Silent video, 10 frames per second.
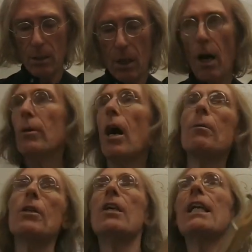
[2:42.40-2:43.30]
I'm
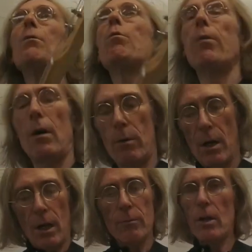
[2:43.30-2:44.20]
going to tell you.
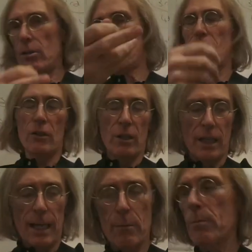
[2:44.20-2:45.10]
I'll just do this on the
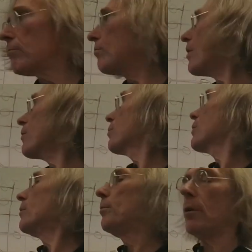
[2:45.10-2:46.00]
camera rather than put it
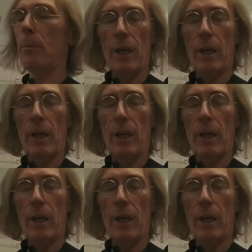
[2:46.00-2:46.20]
on the board.